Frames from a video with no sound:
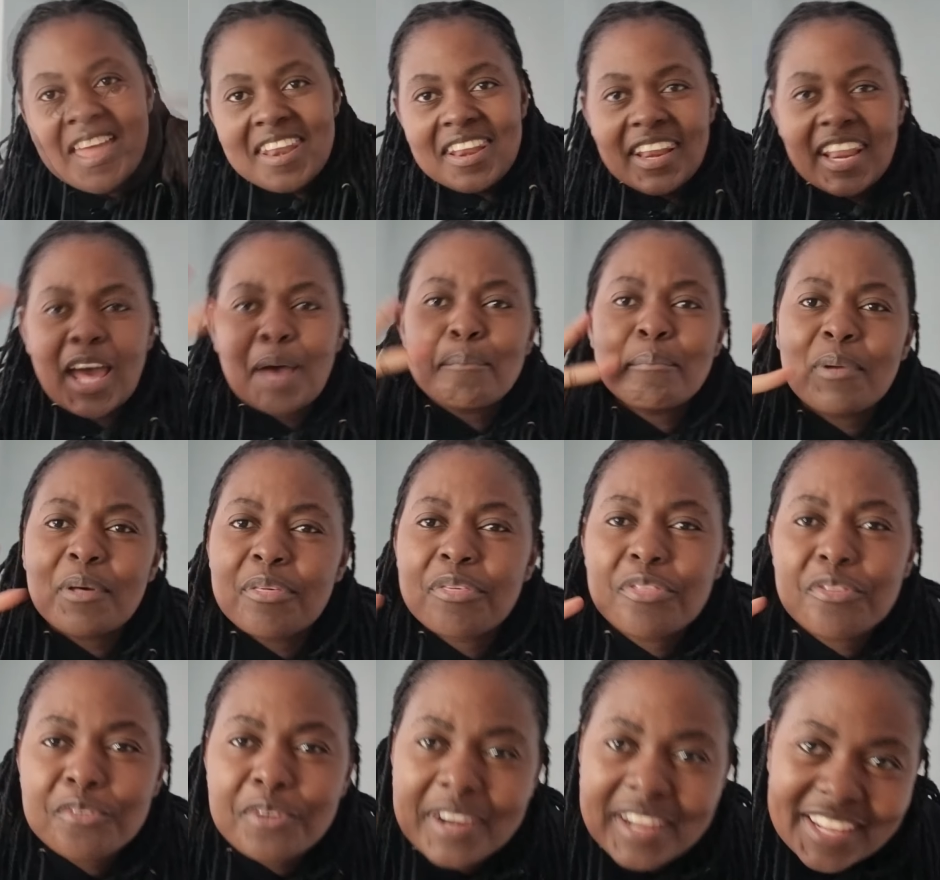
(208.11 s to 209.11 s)
Number
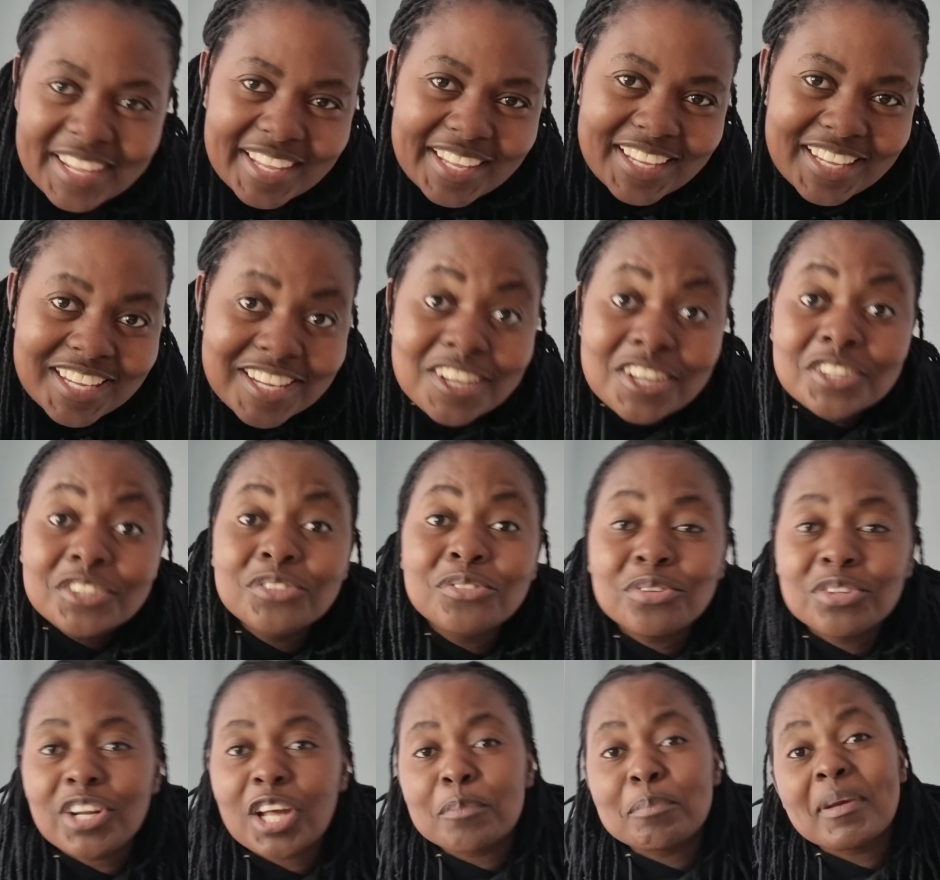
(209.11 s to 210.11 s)
three,
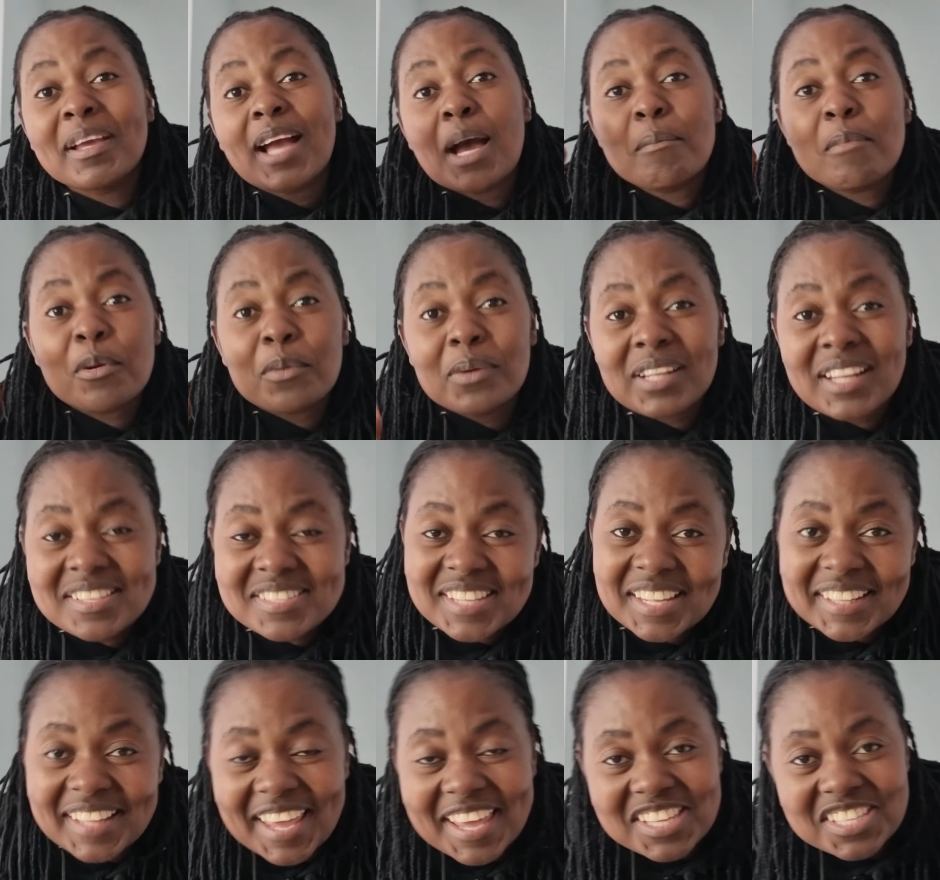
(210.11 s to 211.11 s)
do not become a real
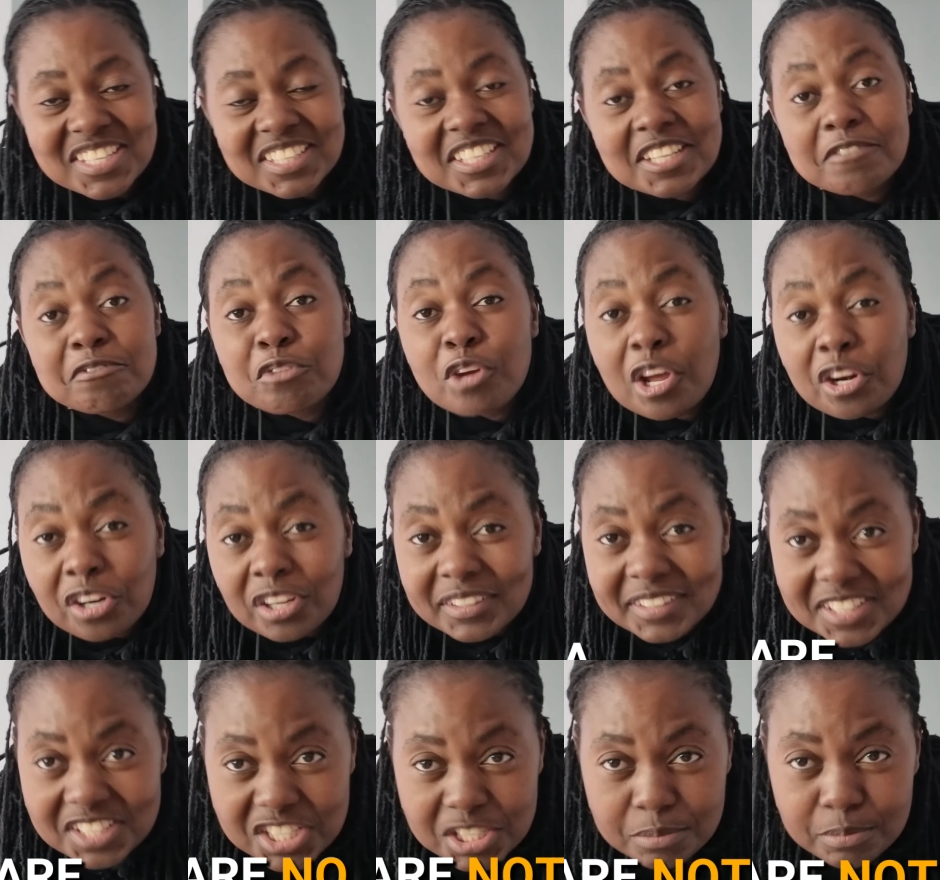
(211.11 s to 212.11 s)
estate agent if you are
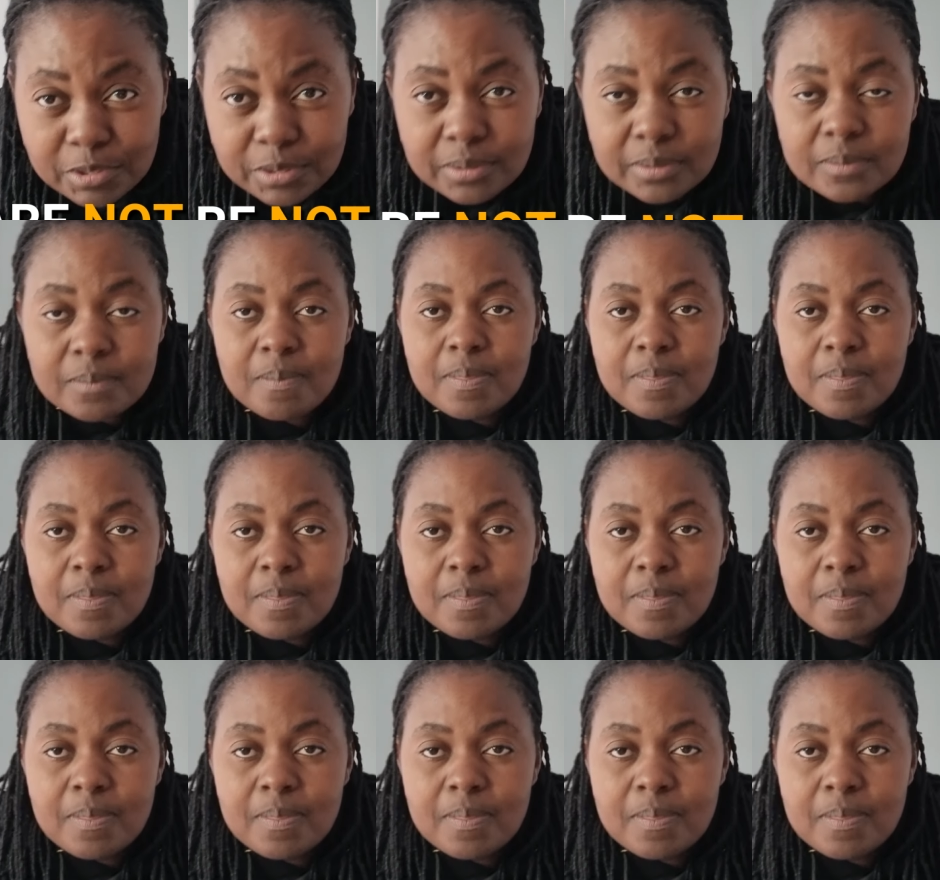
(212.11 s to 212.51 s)
not teachable.